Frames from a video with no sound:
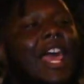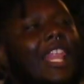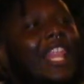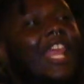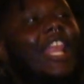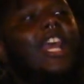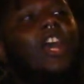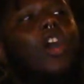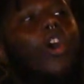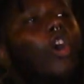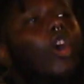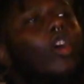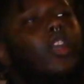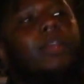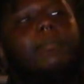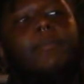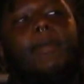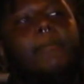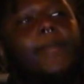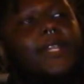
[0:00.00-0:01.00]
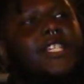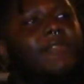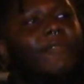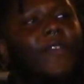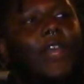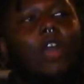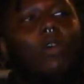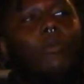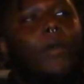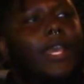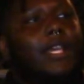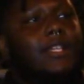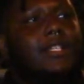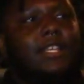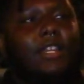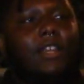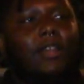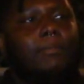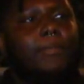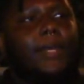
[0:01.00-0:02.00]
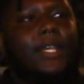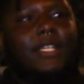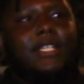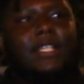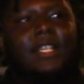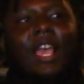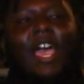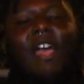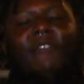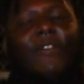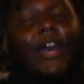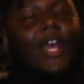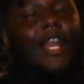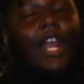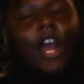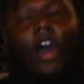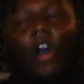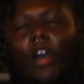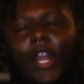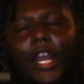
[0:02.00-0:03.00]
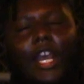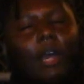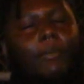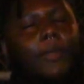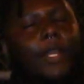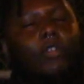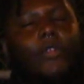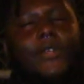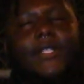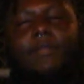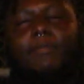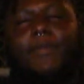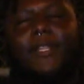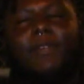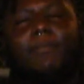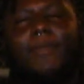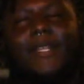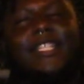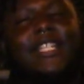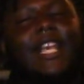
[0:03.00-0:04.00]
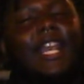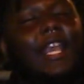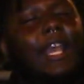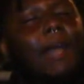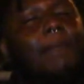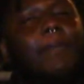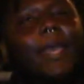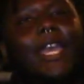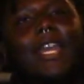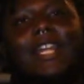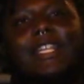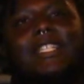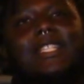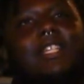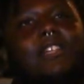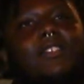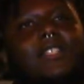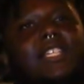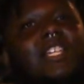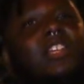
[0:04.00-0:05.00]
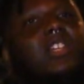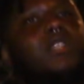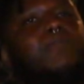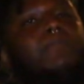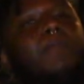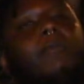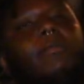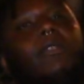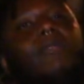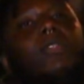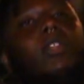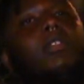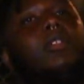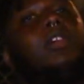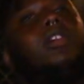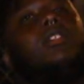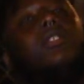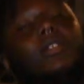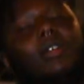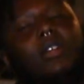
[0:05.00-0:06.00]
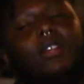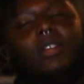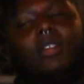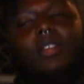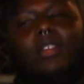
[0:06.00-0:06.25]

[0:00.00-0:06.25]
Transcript: Letting all the memories fade away into the abyss. Find it hard to come to grips with the mistake I made, I still see your spirit floating on.